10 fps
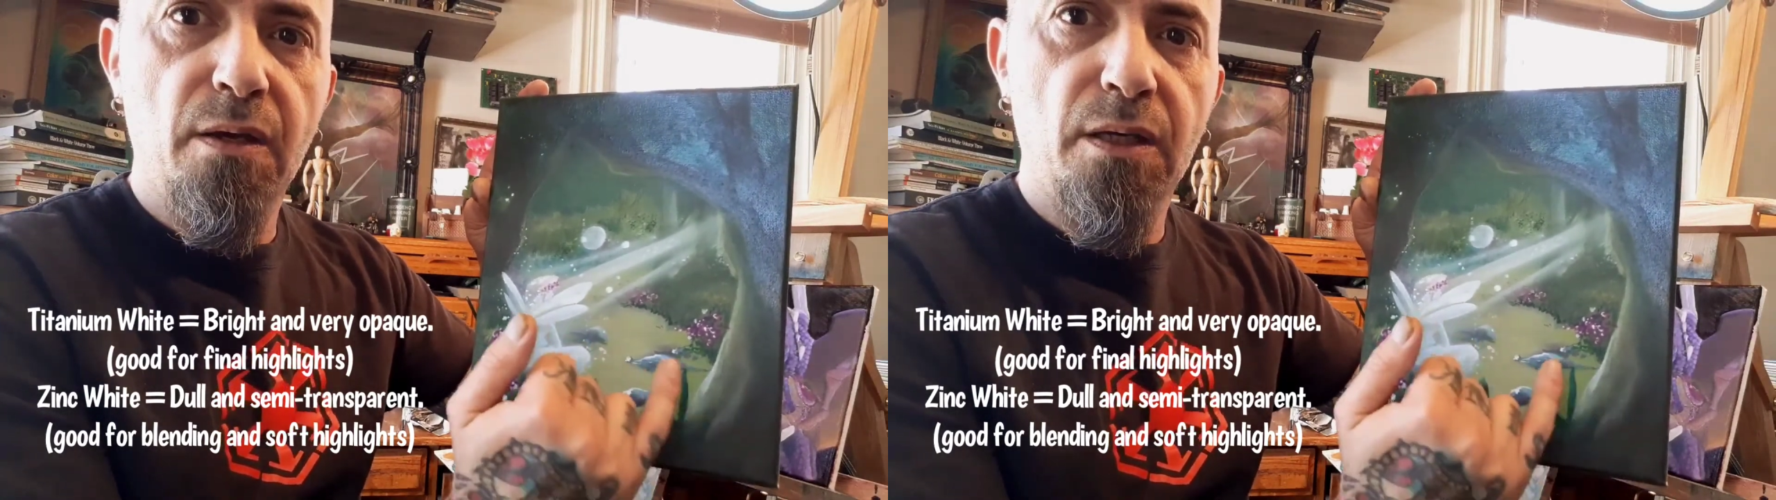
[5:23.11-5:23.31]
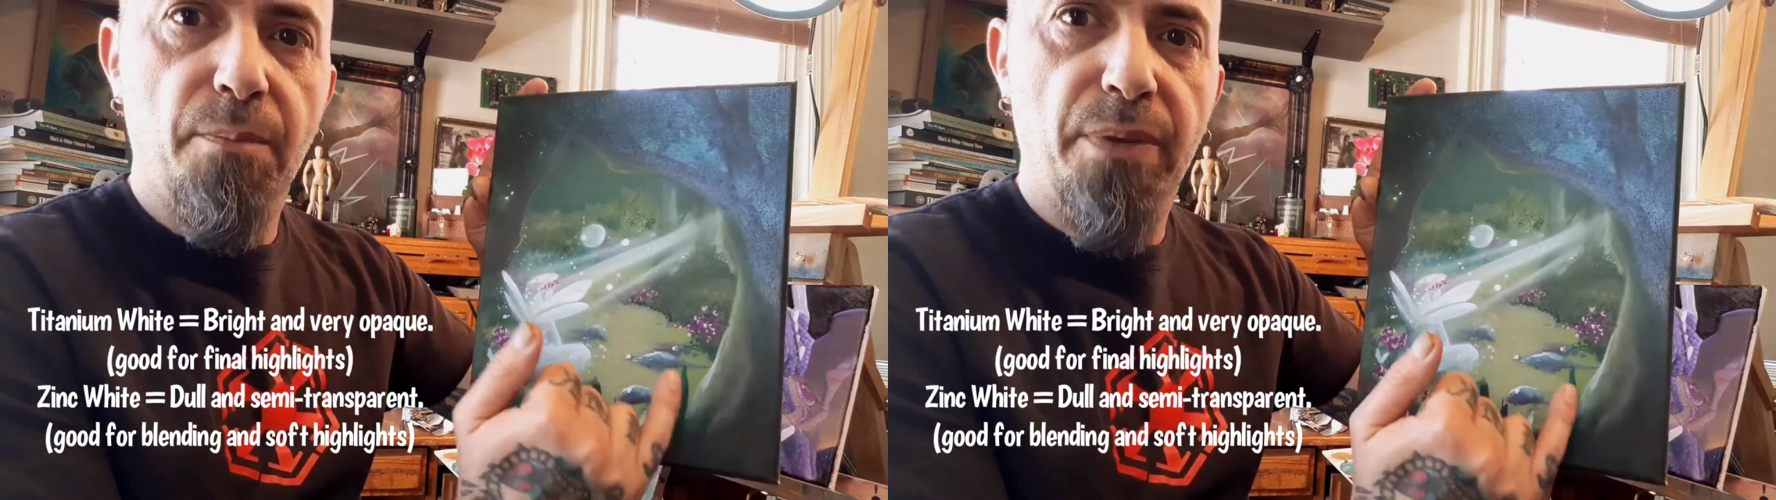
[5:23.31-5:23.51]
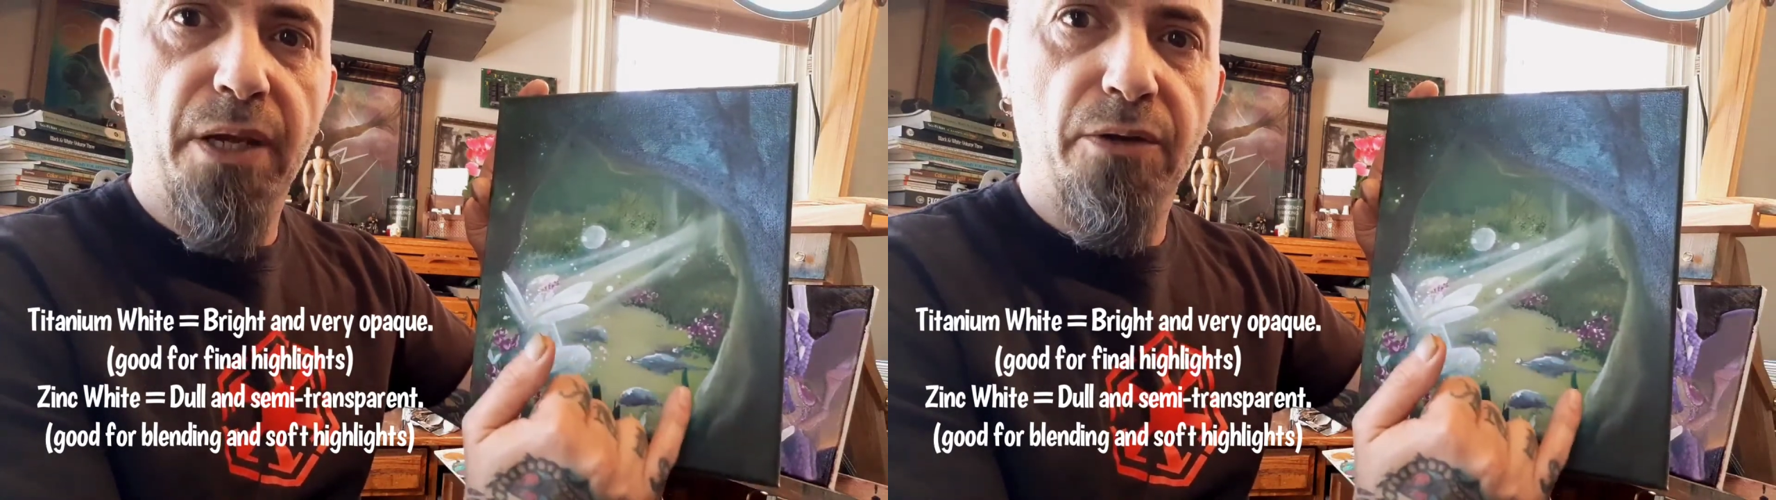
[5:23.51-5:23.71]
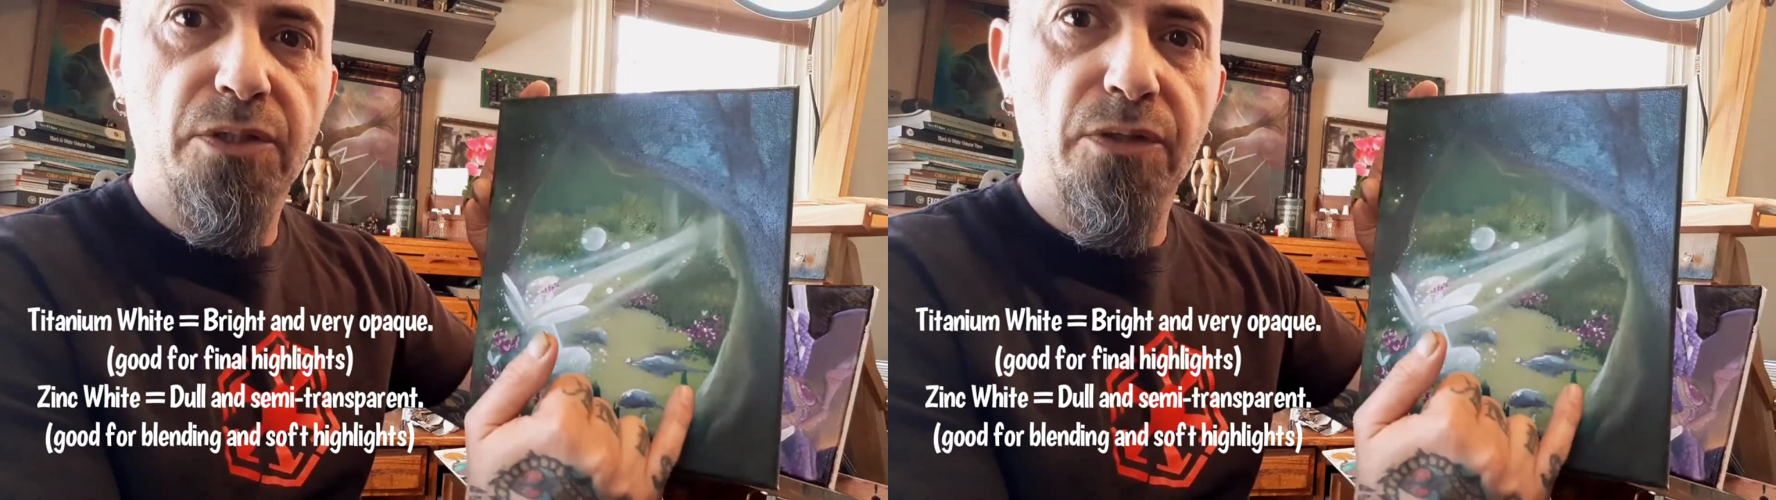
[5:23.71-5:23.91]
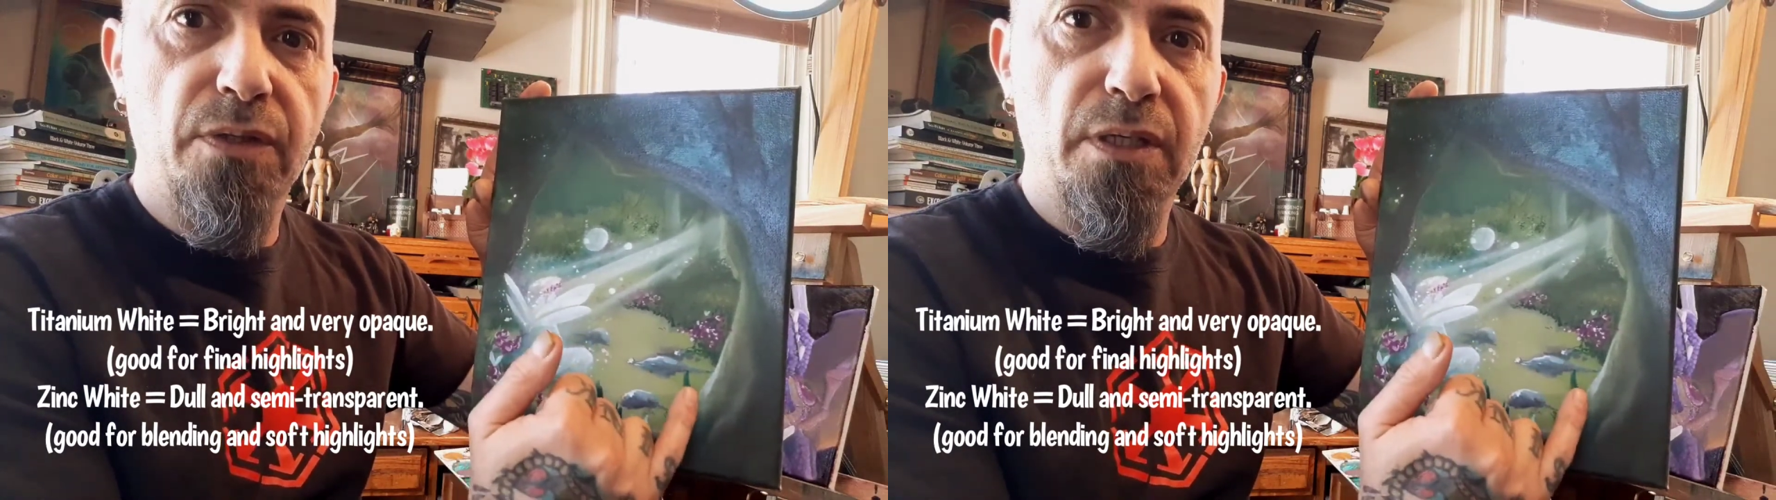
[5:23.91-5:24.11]
compared
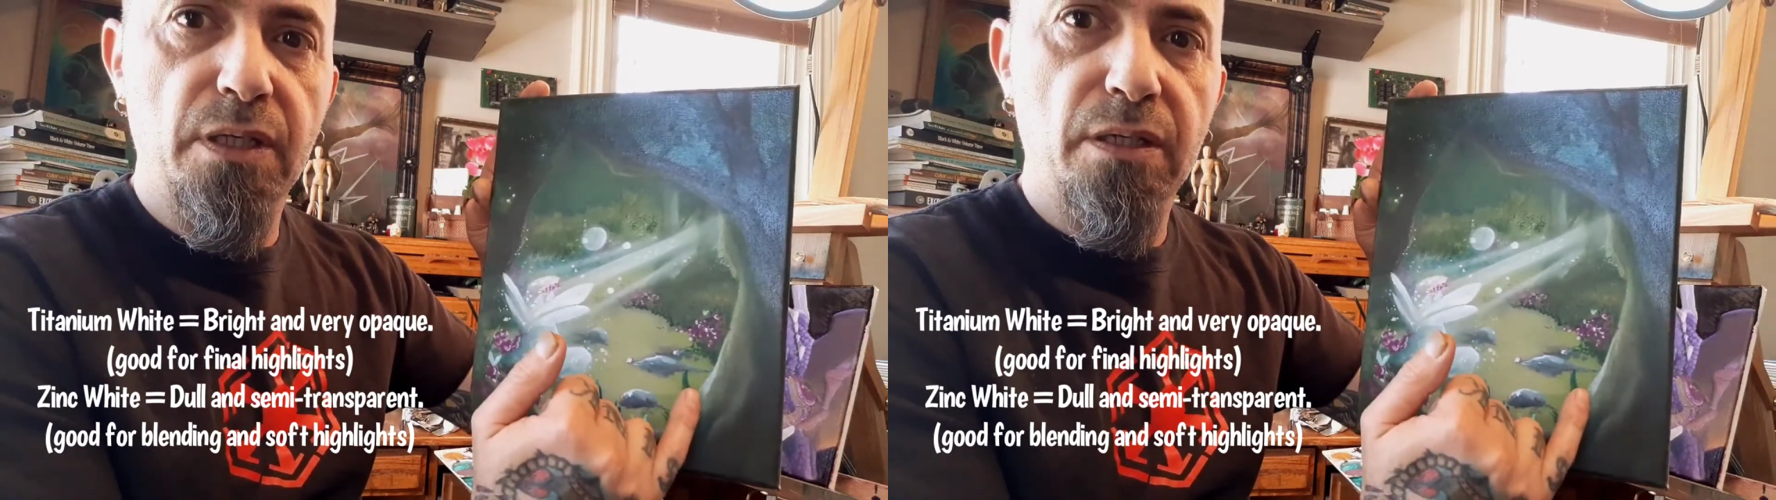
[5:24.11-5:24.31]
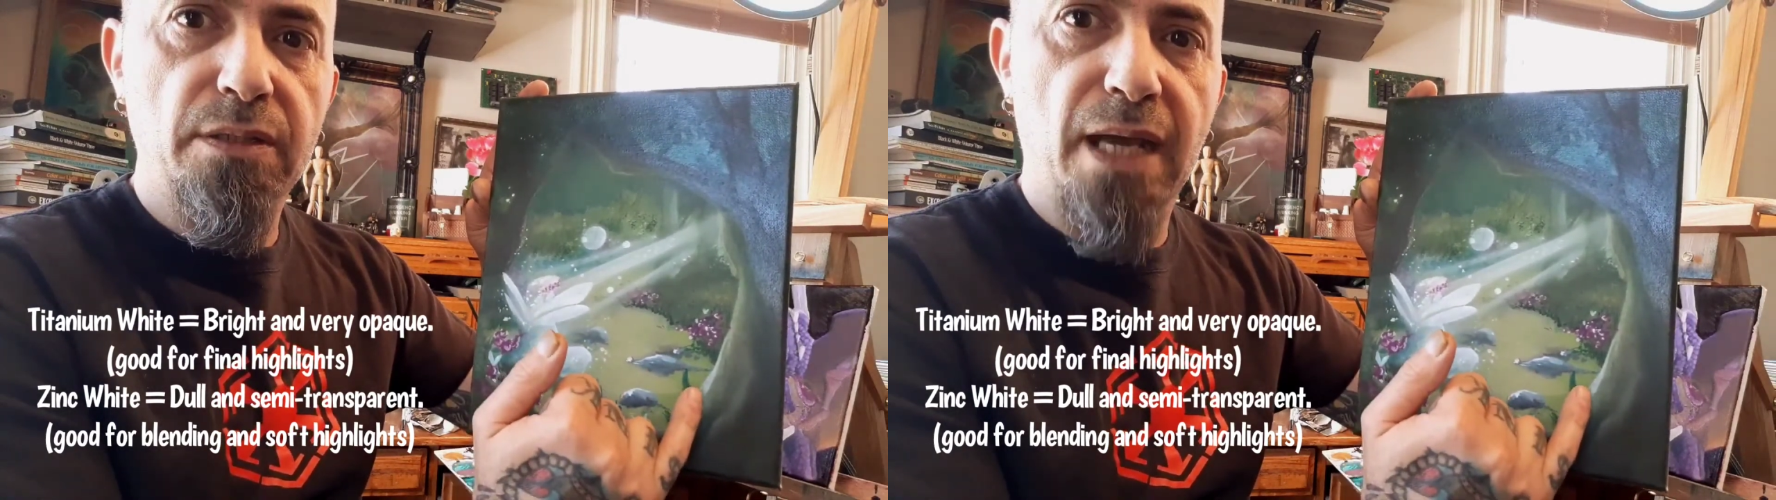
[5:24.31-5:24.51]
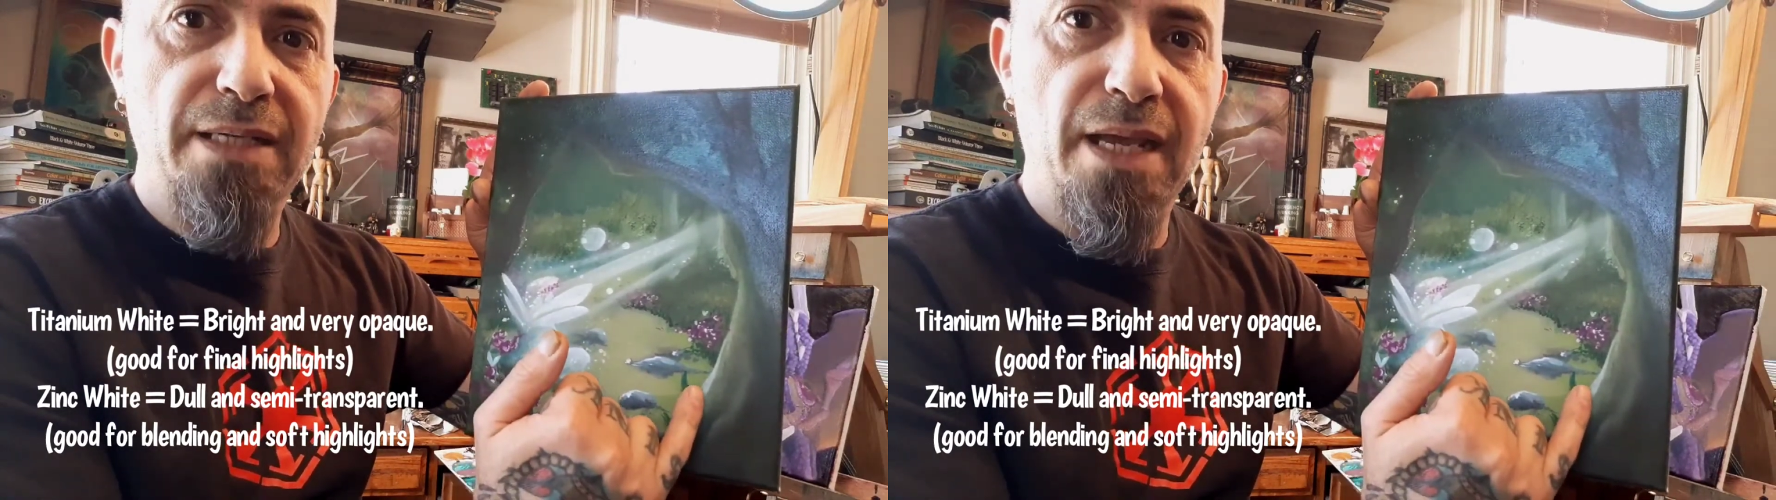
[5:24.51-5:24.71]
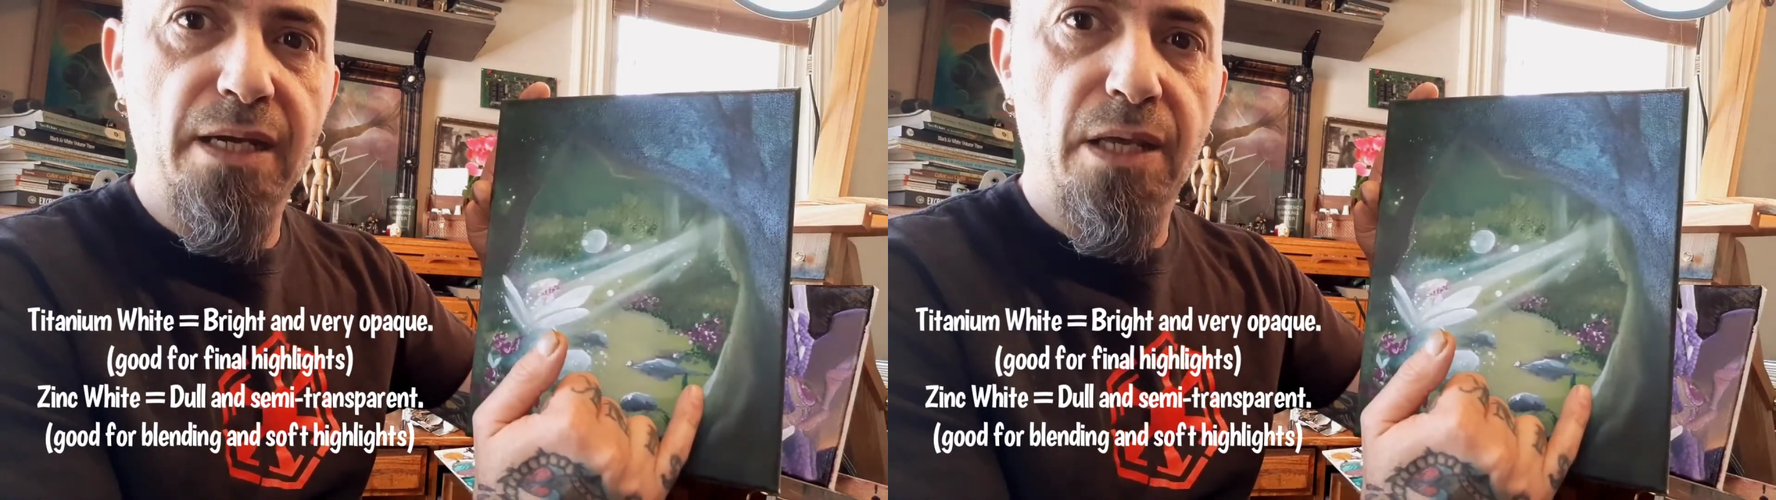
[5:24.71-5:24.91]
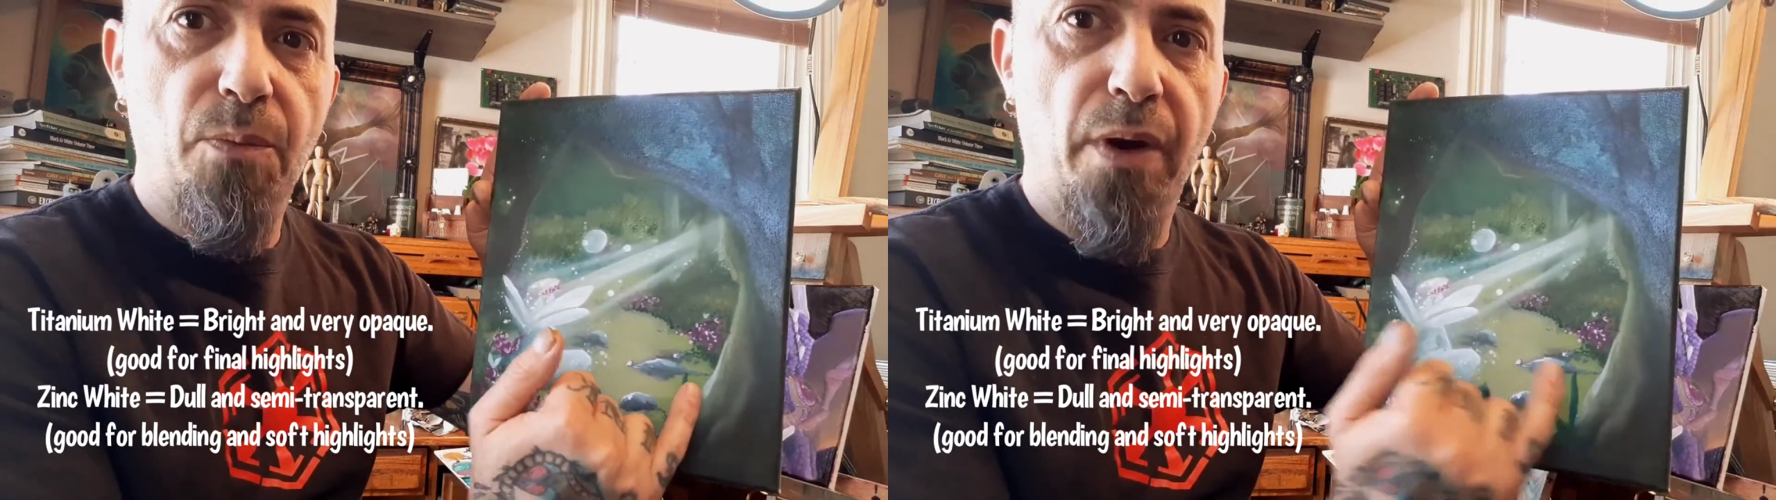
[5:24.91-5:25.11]
to the
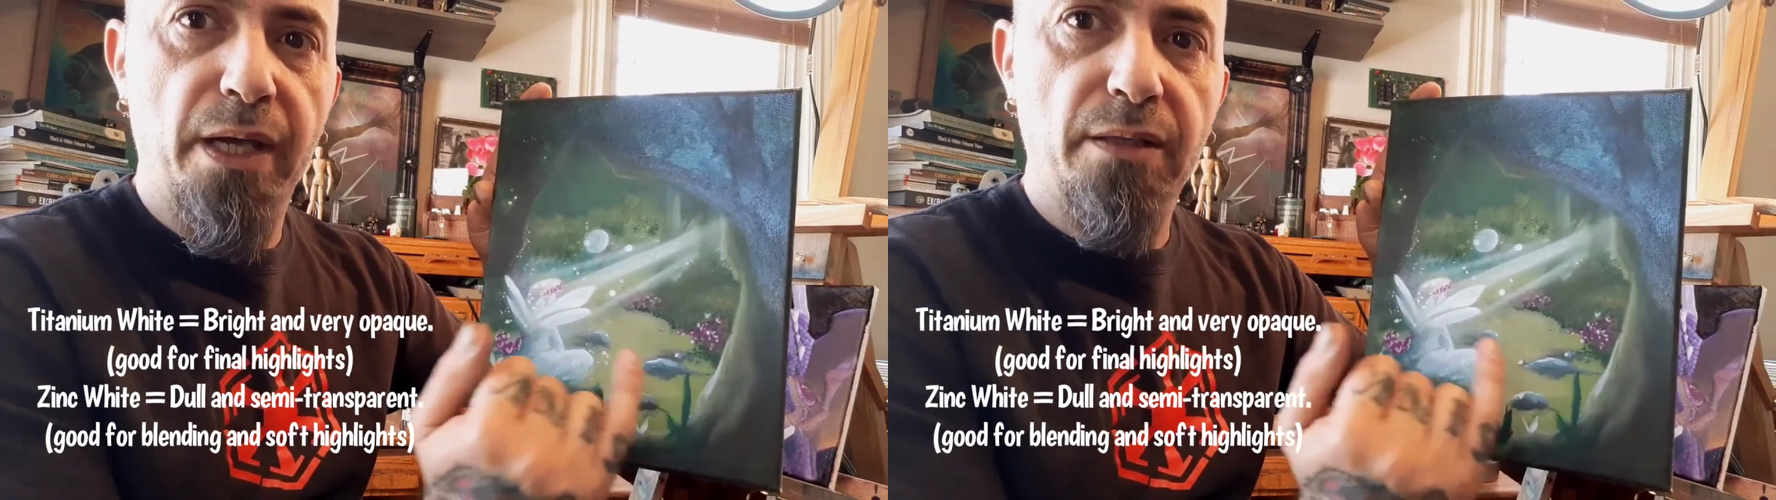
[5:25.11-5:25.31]
titanium white